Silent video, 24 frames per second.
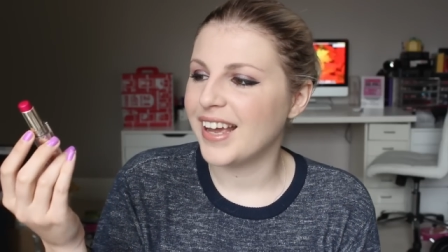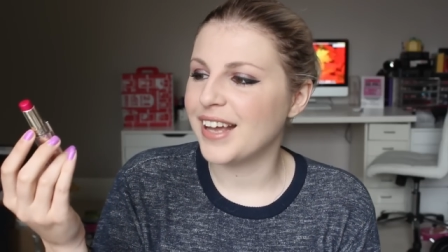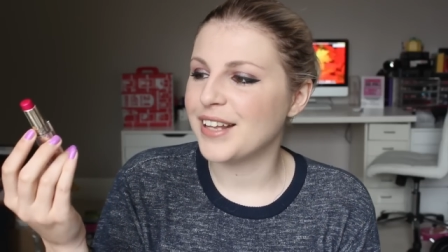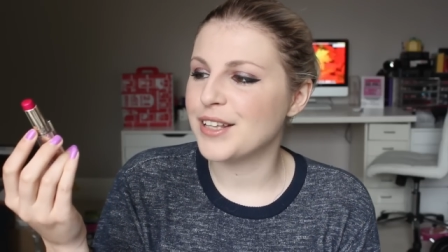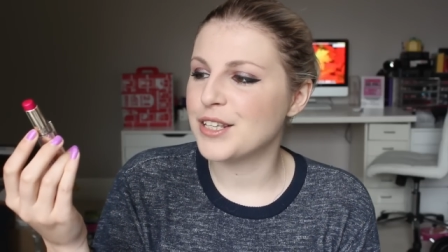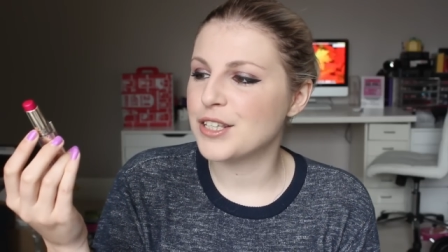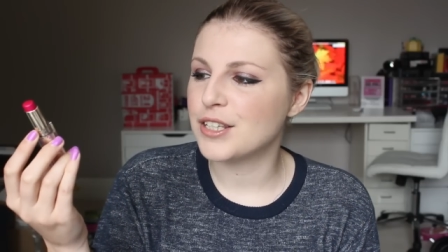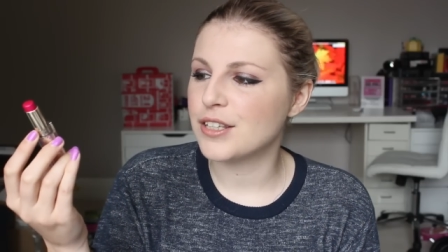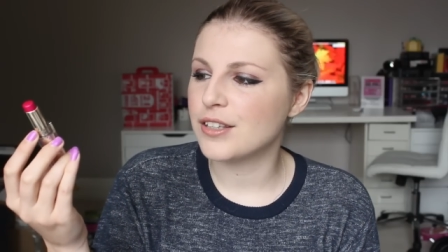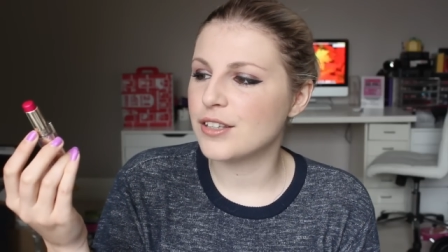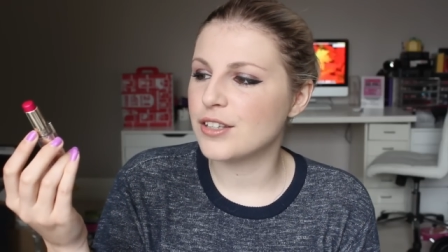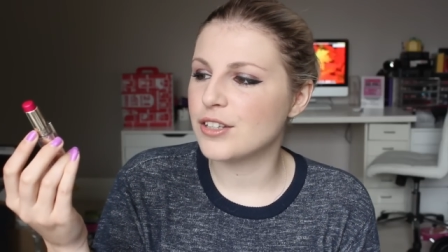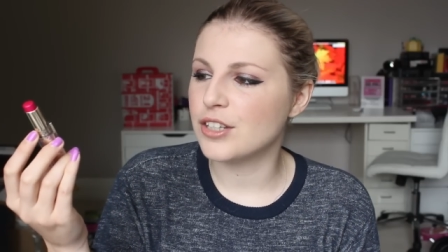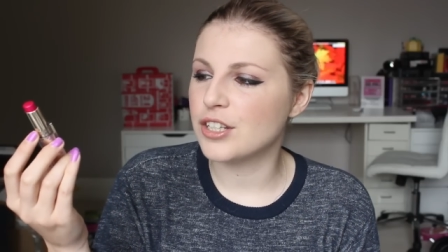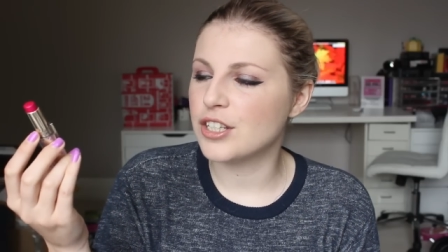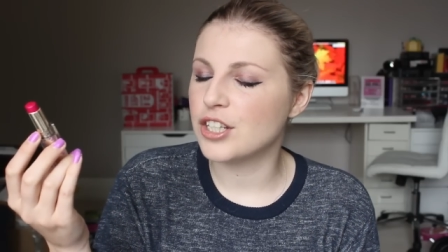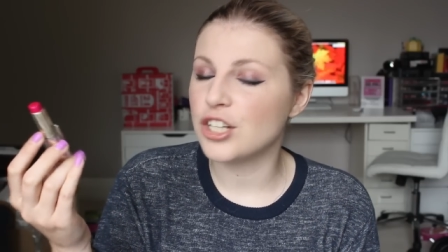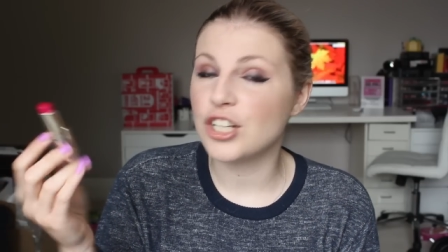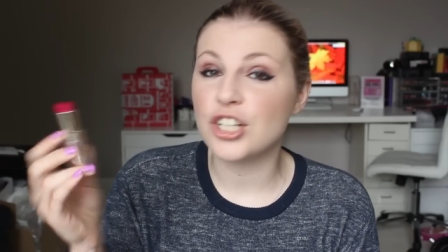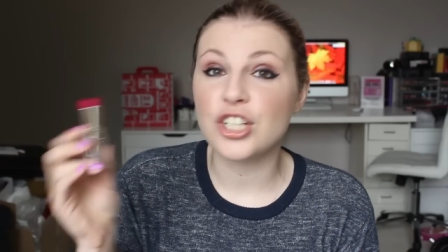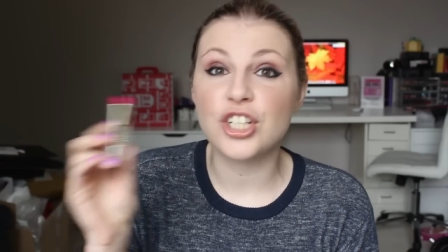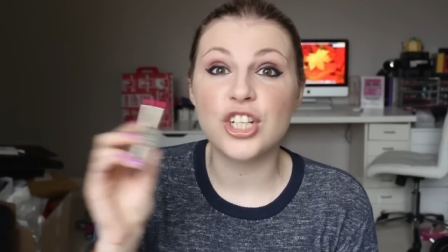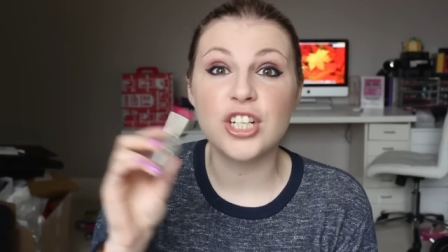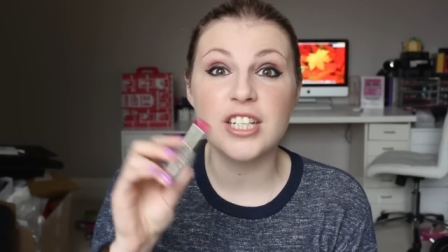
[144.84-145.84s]
It's
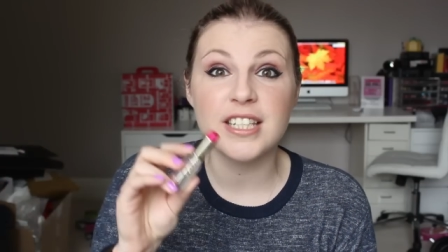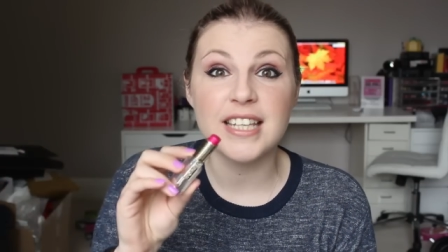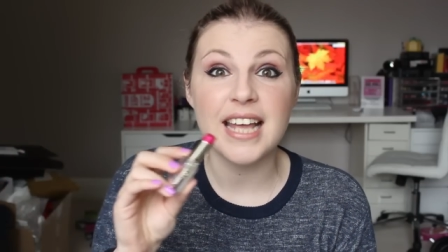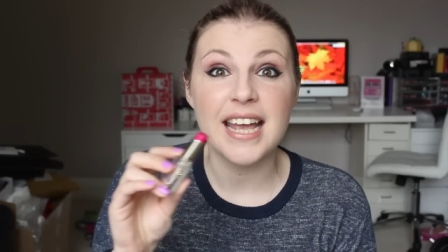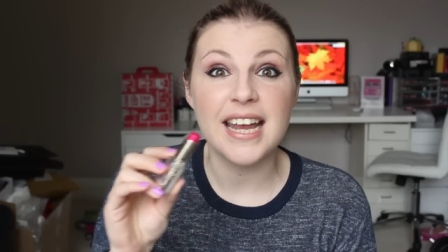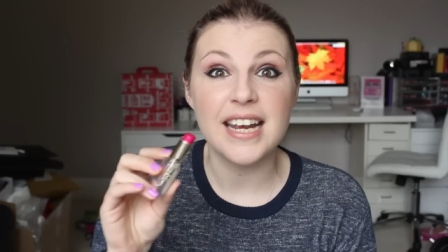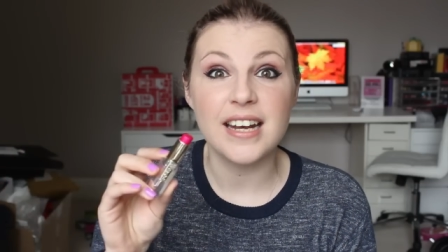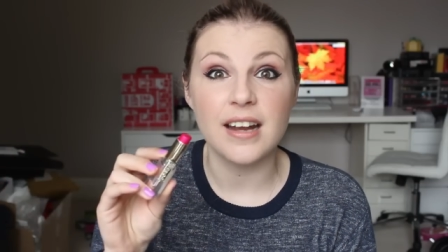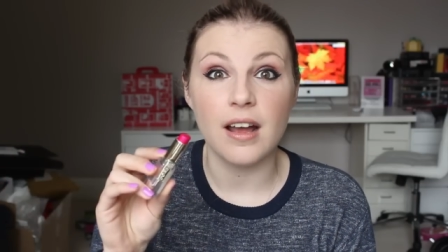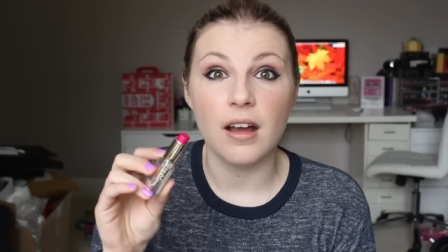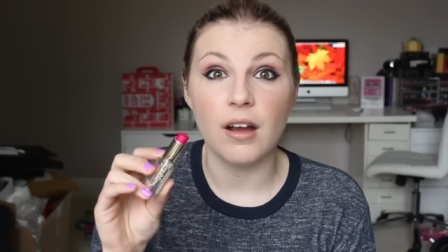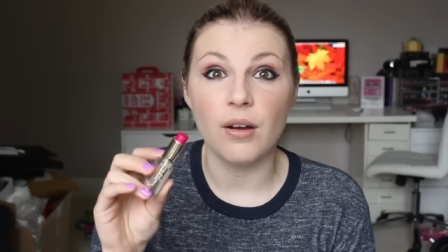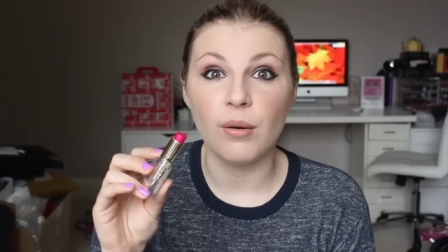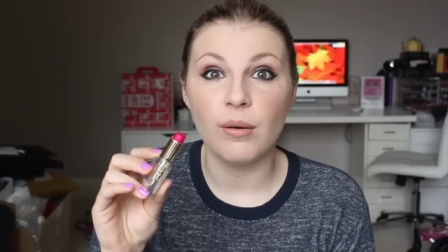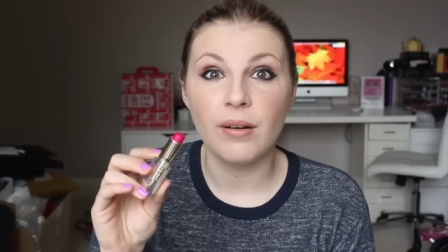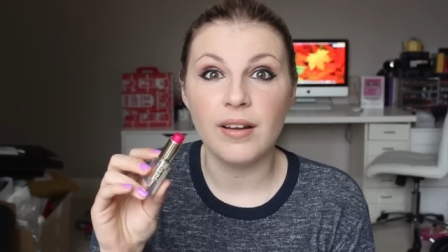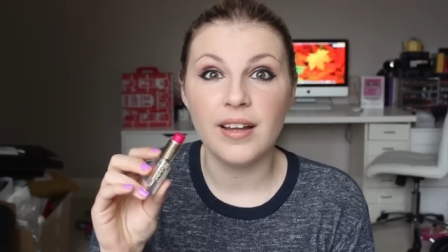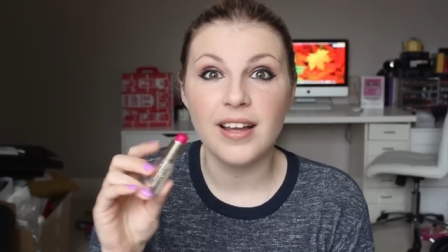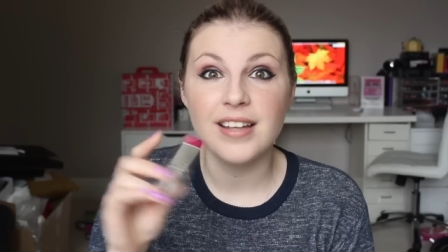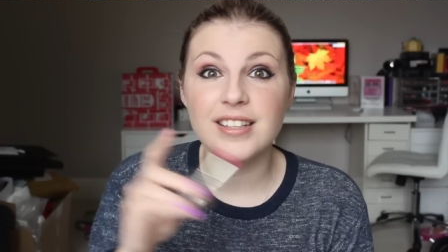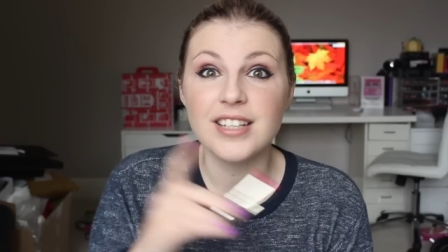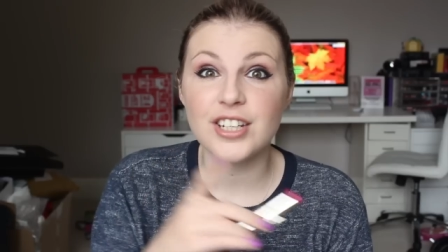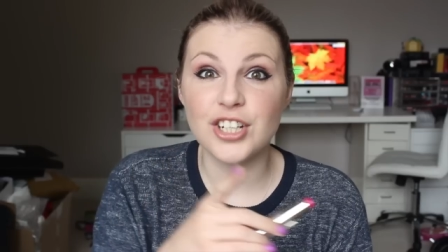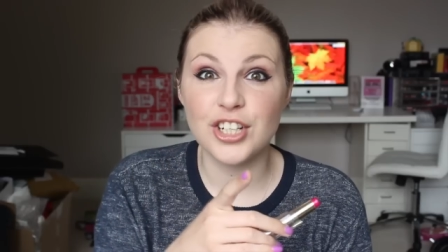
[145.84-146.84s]
Shiseido.
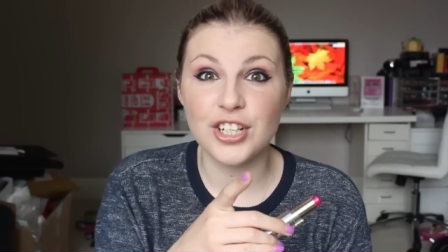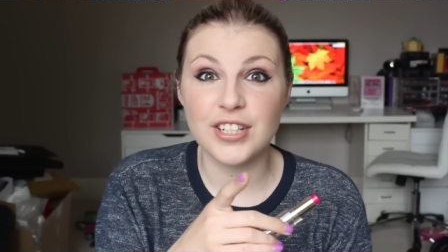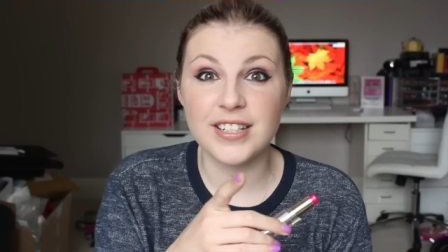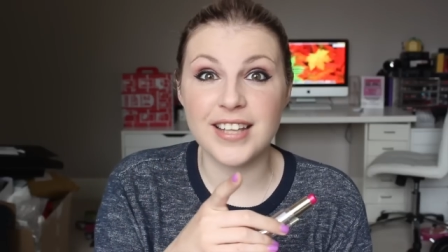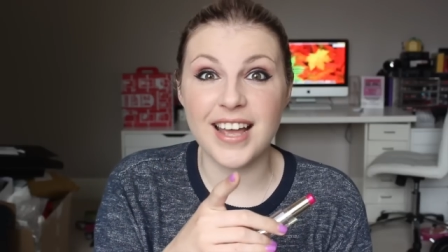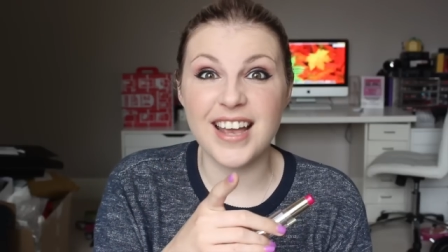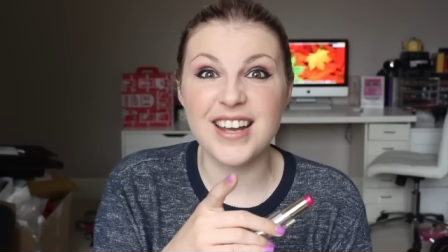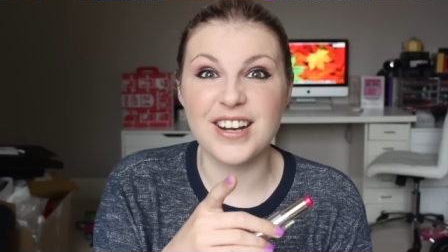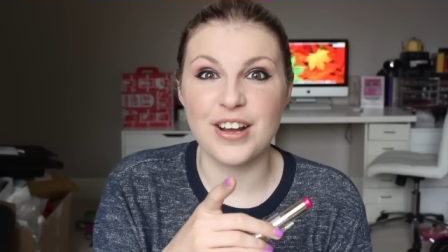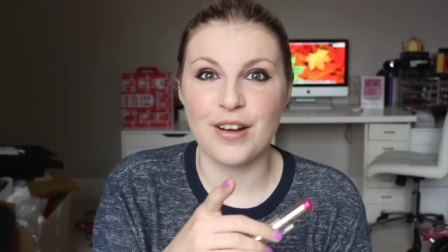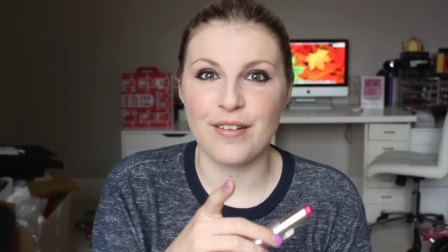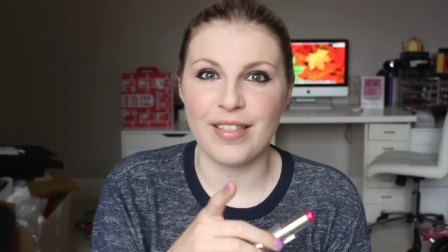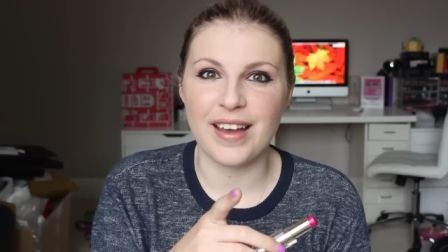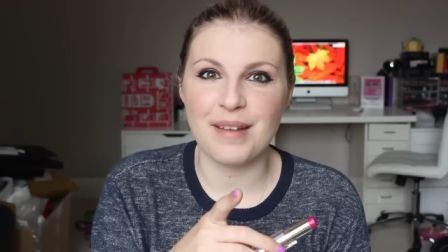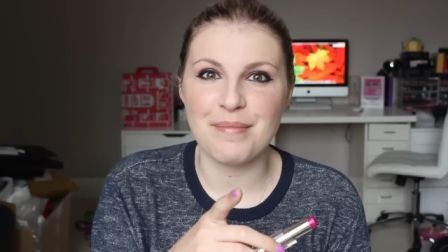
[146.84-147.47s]
Is it Shiseido